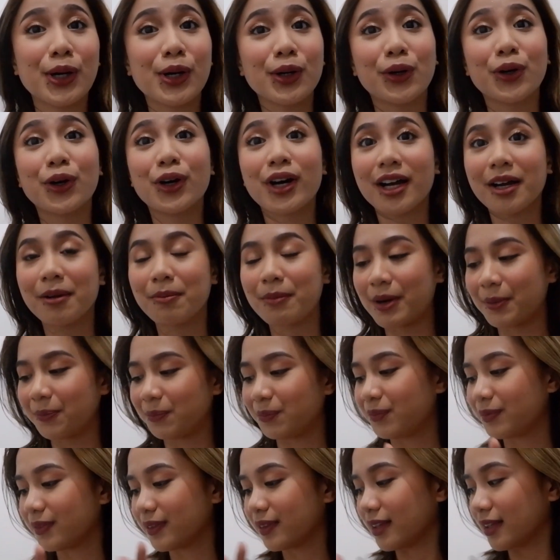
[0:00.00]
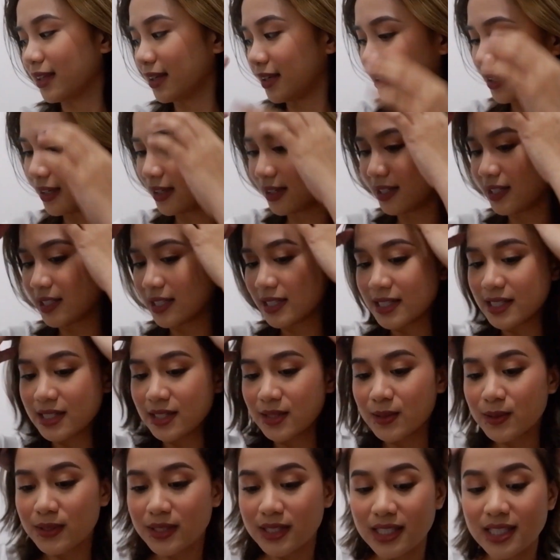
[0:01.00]
correct mo.
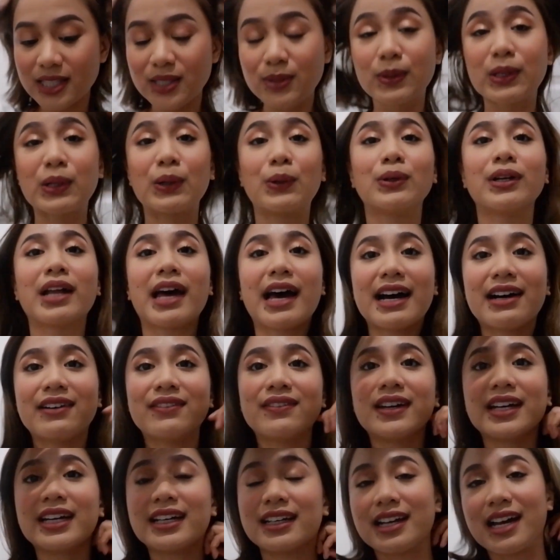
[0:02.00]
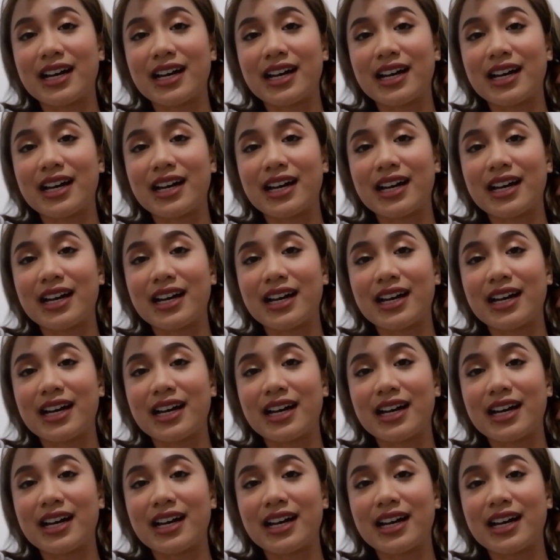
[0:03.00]
So since we don't have a